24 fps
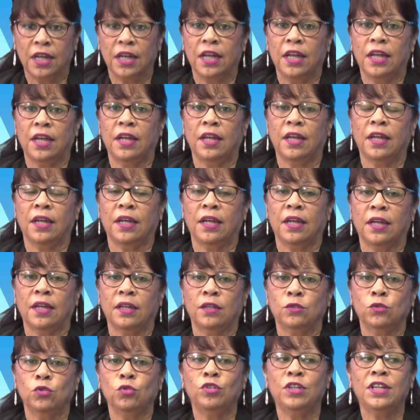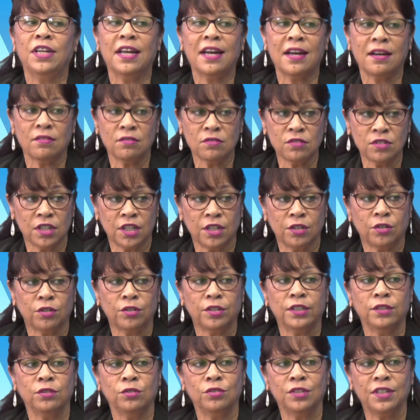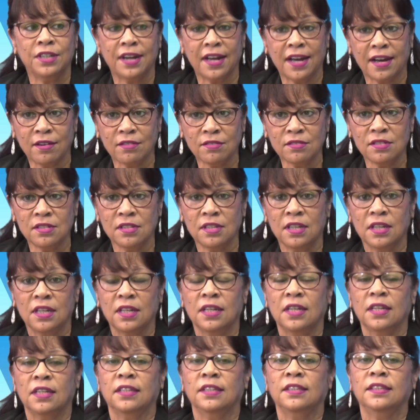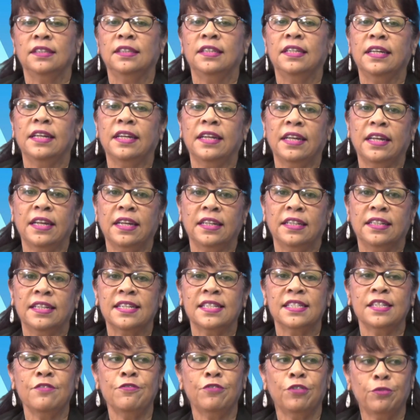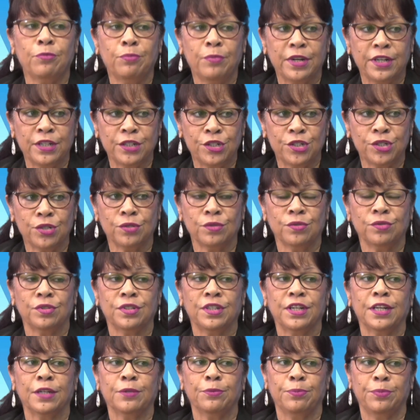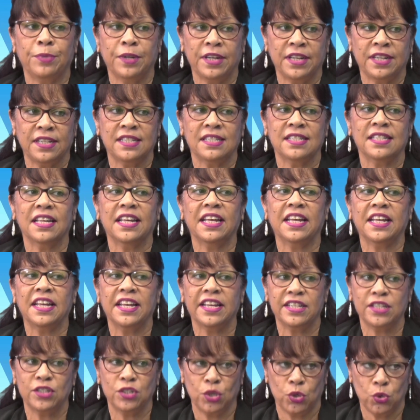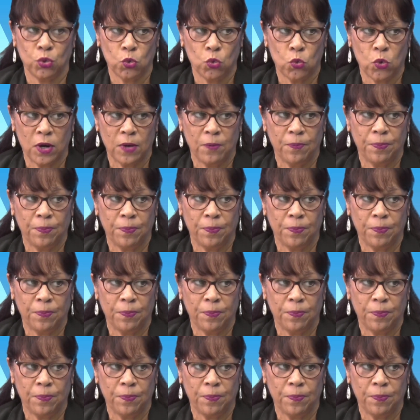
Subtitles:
to denounce the disinformation campaigns against Cuba.